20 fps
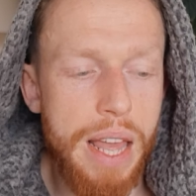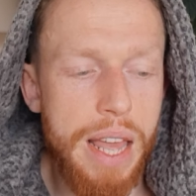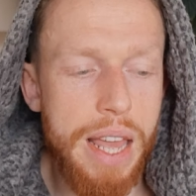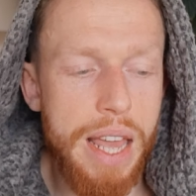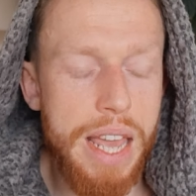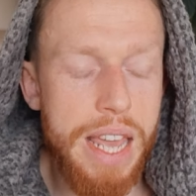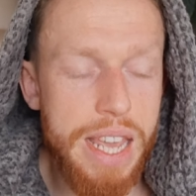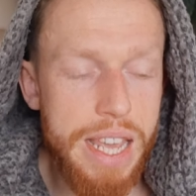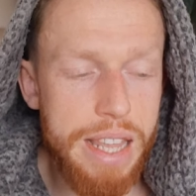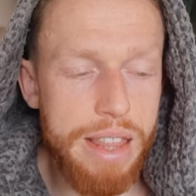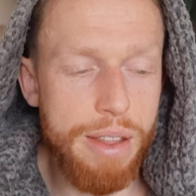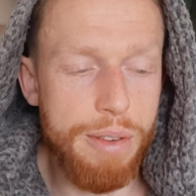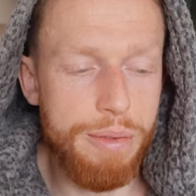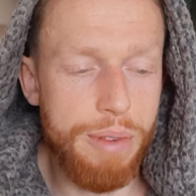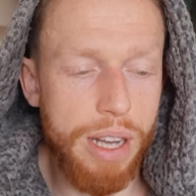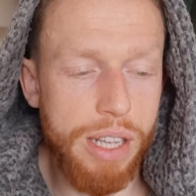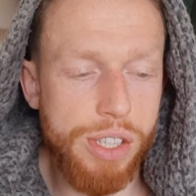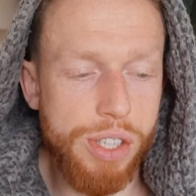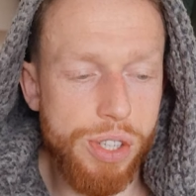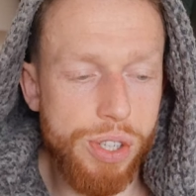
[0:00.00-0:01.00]
heating the
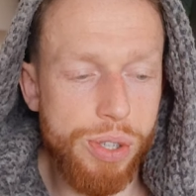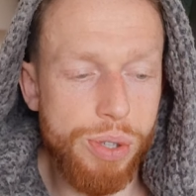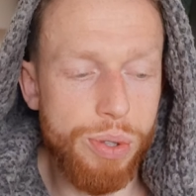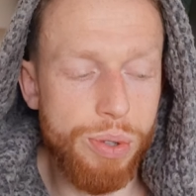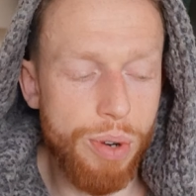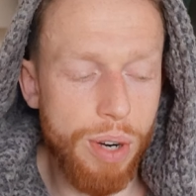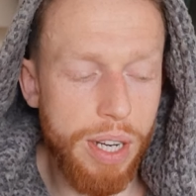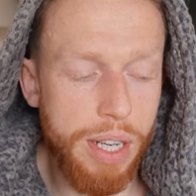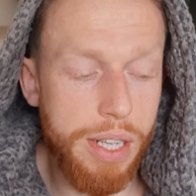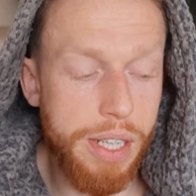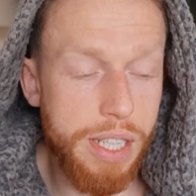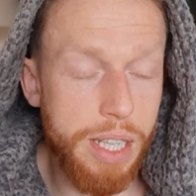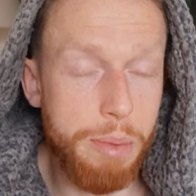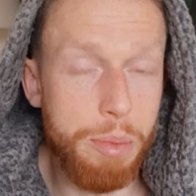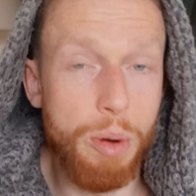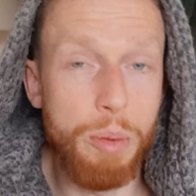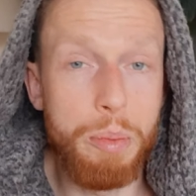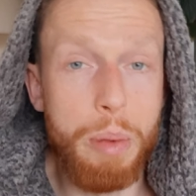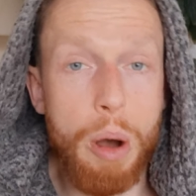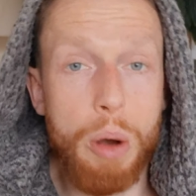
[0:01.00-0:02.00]
fats too crazily.
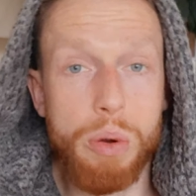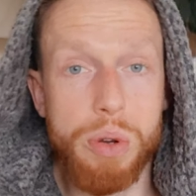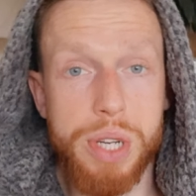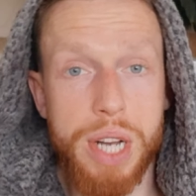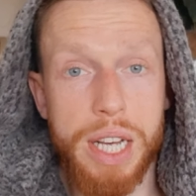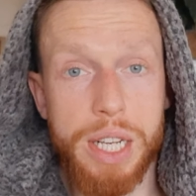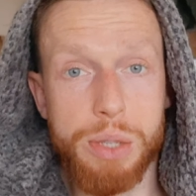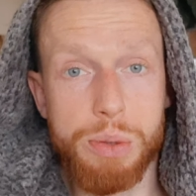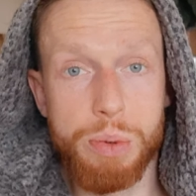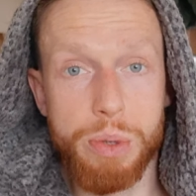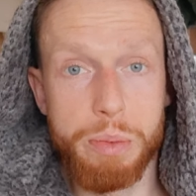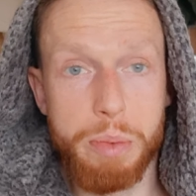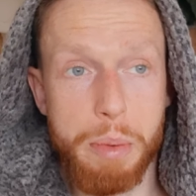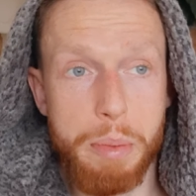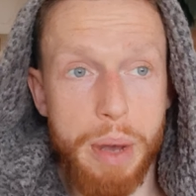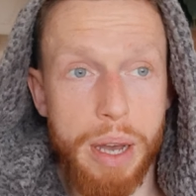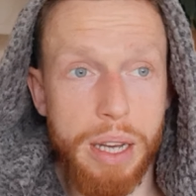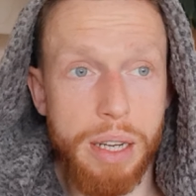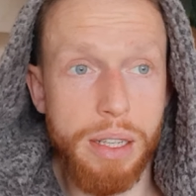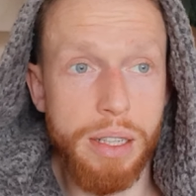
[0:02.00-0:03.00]
But poached eggs would be
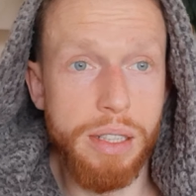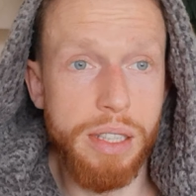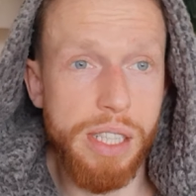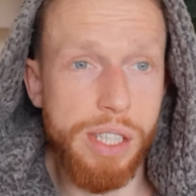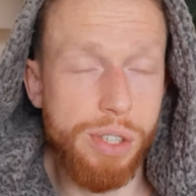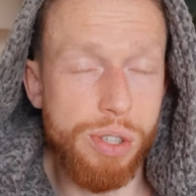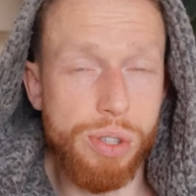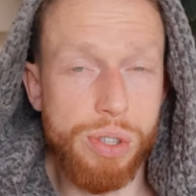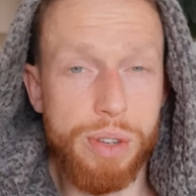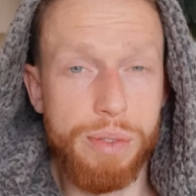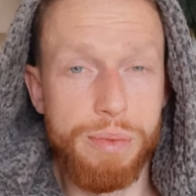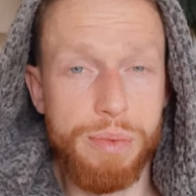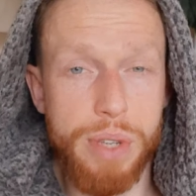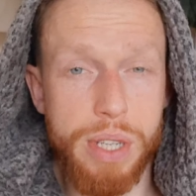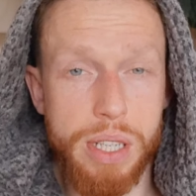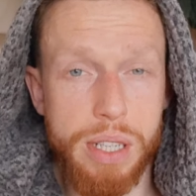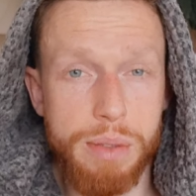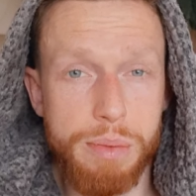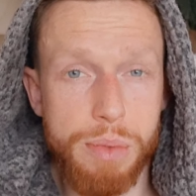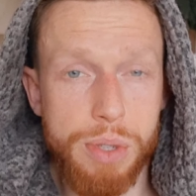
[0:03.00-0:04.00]
better. It's just
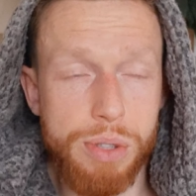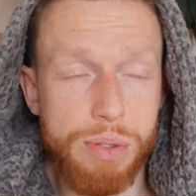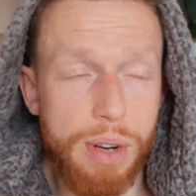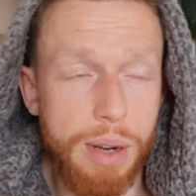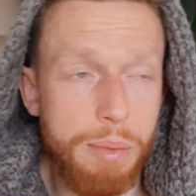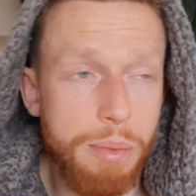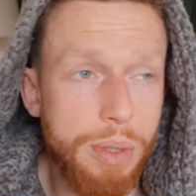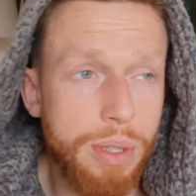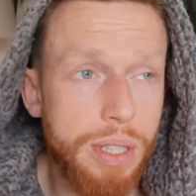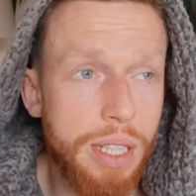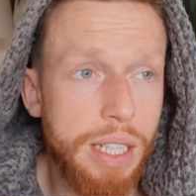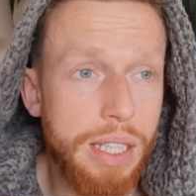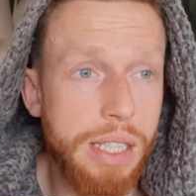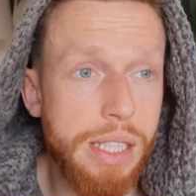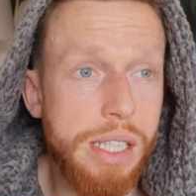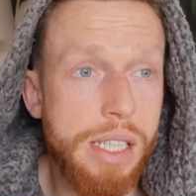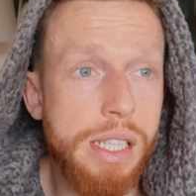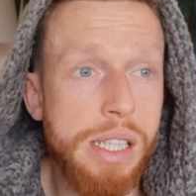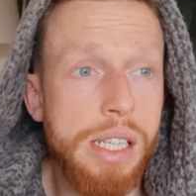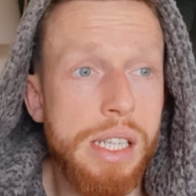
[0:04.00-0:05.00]
convenient with scrambled
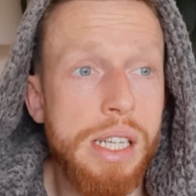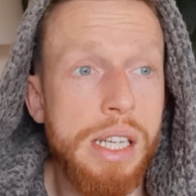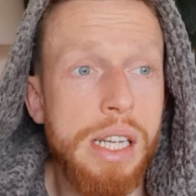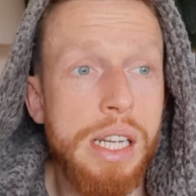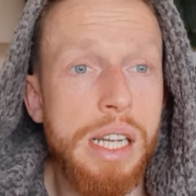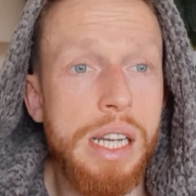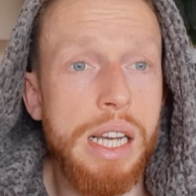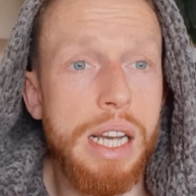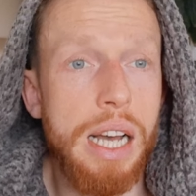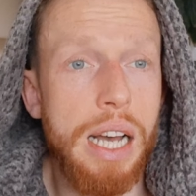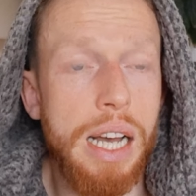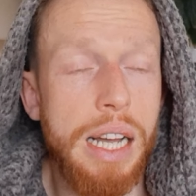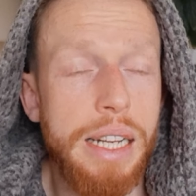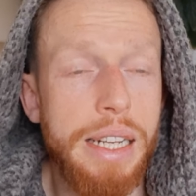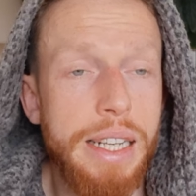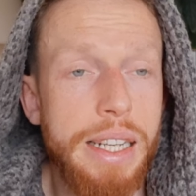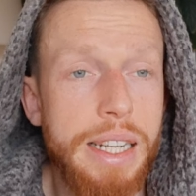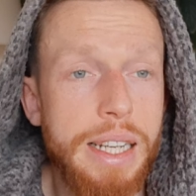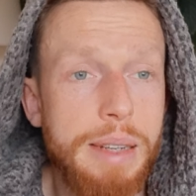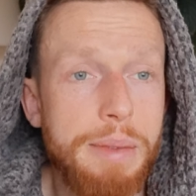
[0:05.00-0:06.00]
eggs.
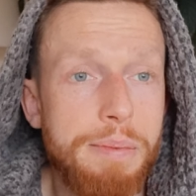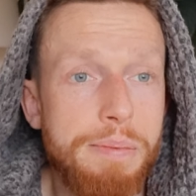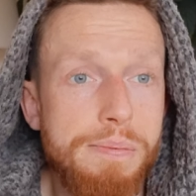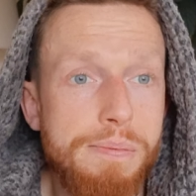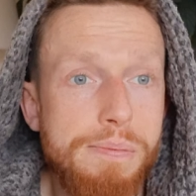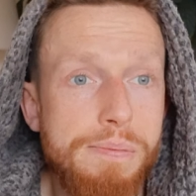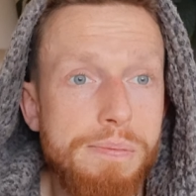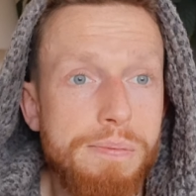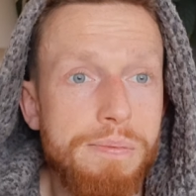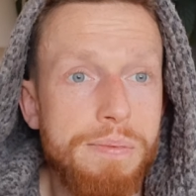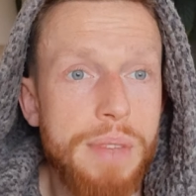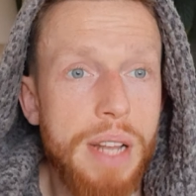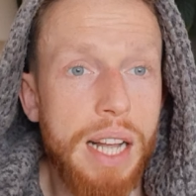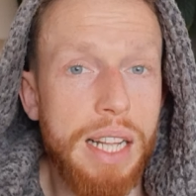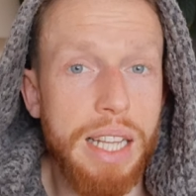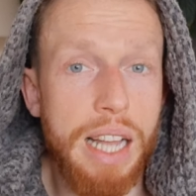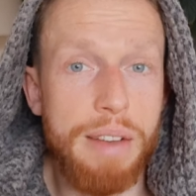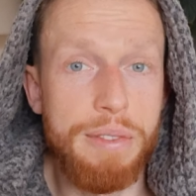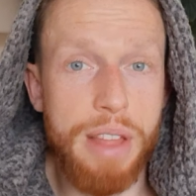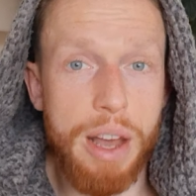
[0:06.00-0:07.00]
And
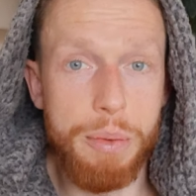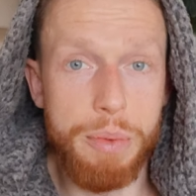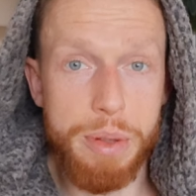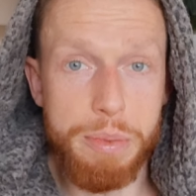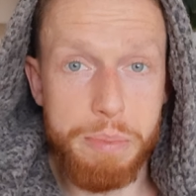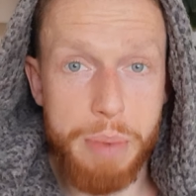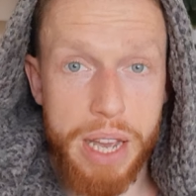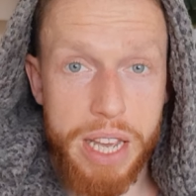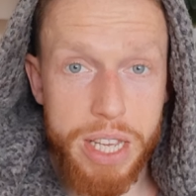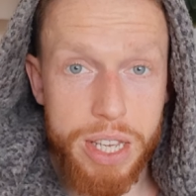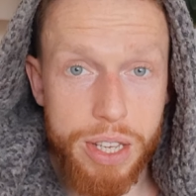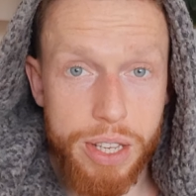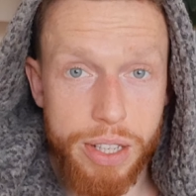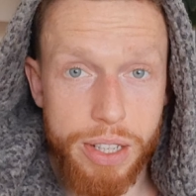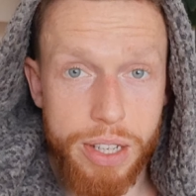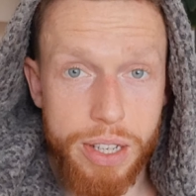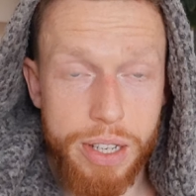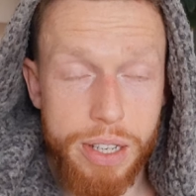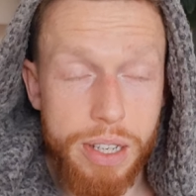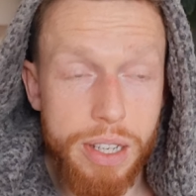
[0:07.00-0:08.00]
I'll have that with
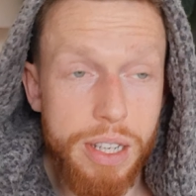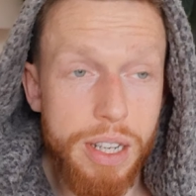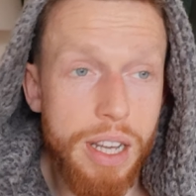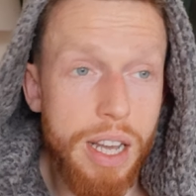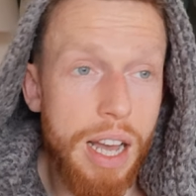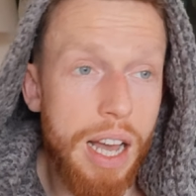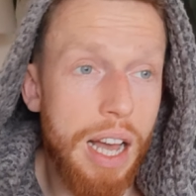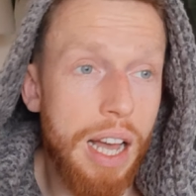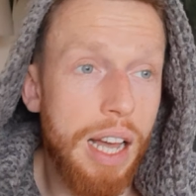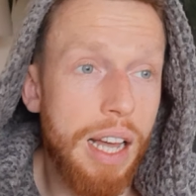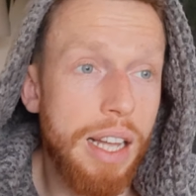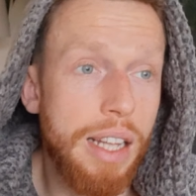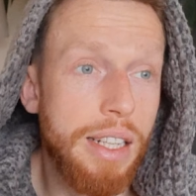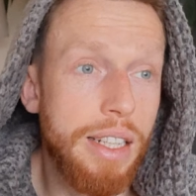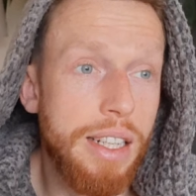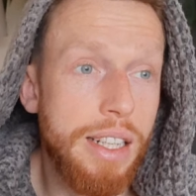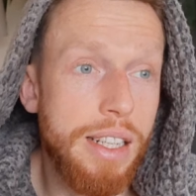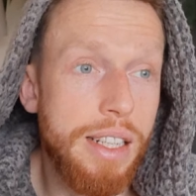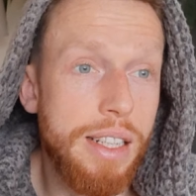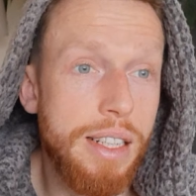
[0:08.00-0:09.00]
bacon,
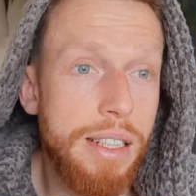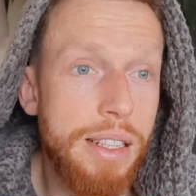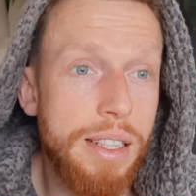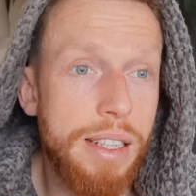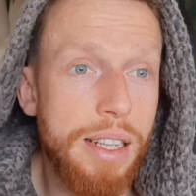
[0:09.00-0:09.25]
and